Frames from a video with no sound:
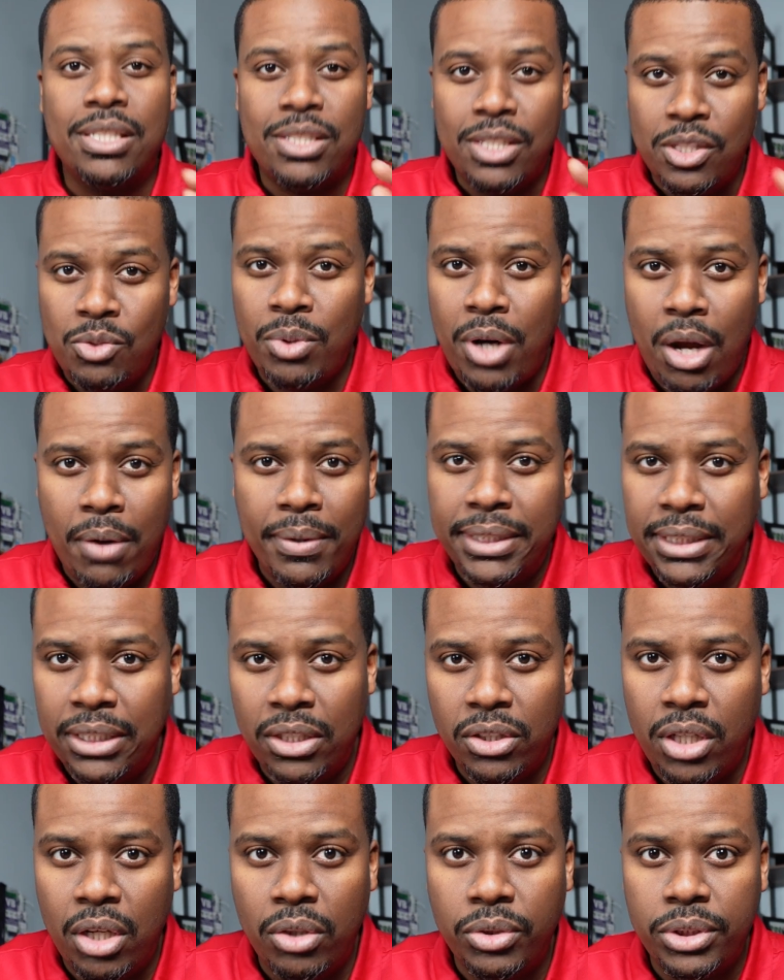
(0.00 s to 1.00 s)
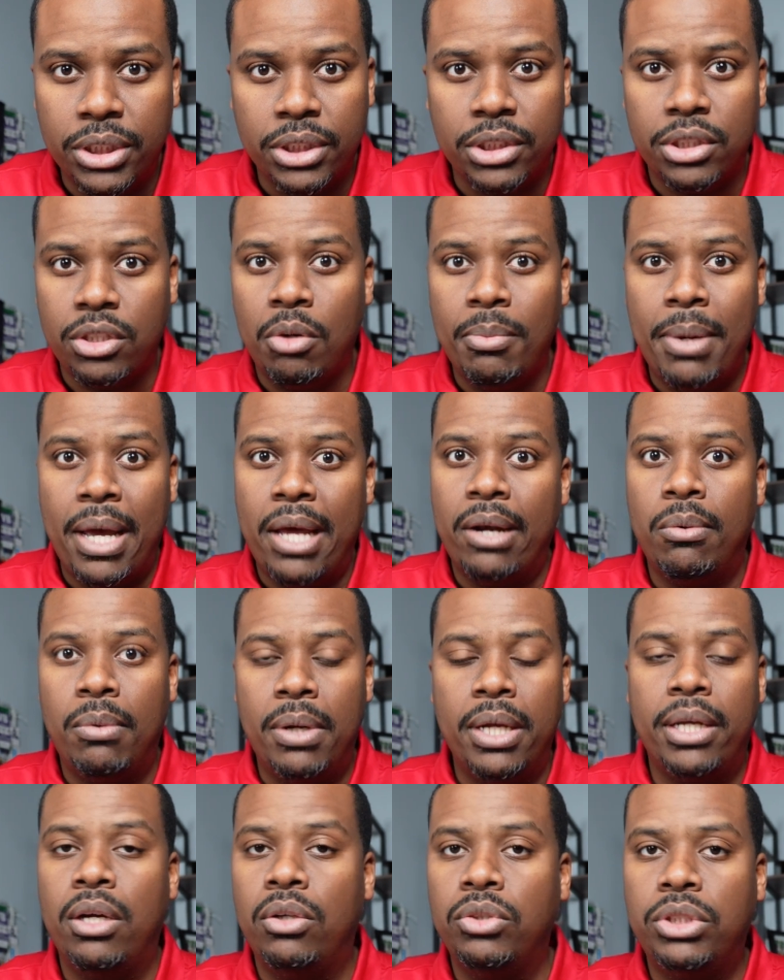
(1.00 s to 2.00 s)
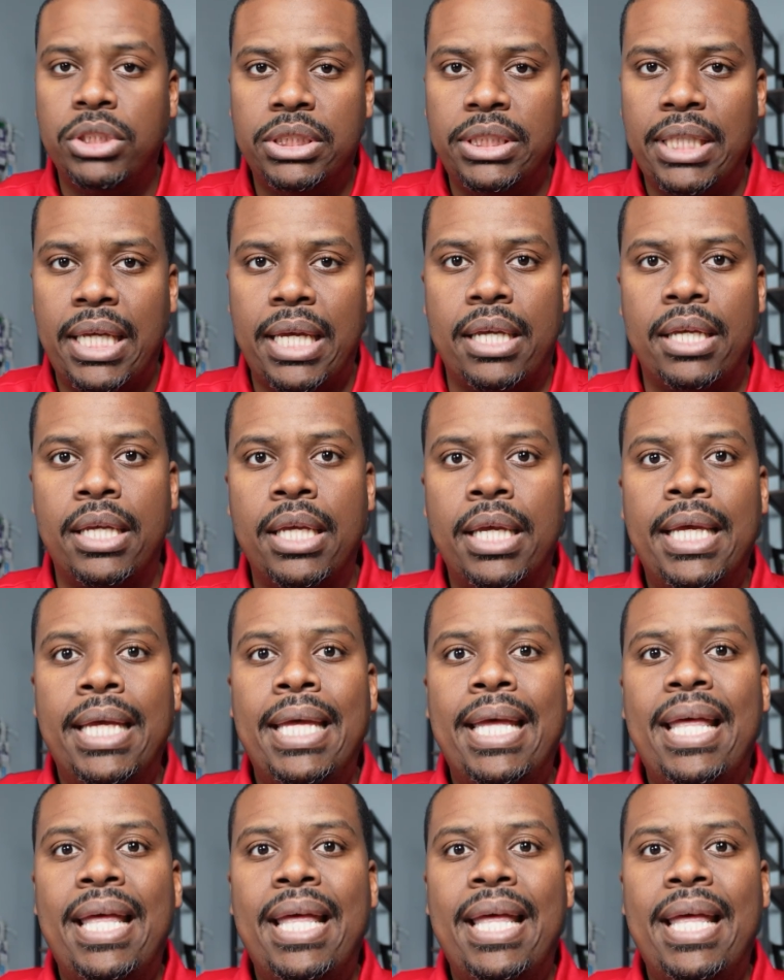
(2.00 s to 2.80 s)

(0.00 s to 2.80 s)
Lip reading: Because this is what I always tell coaches, no matter what coaches say,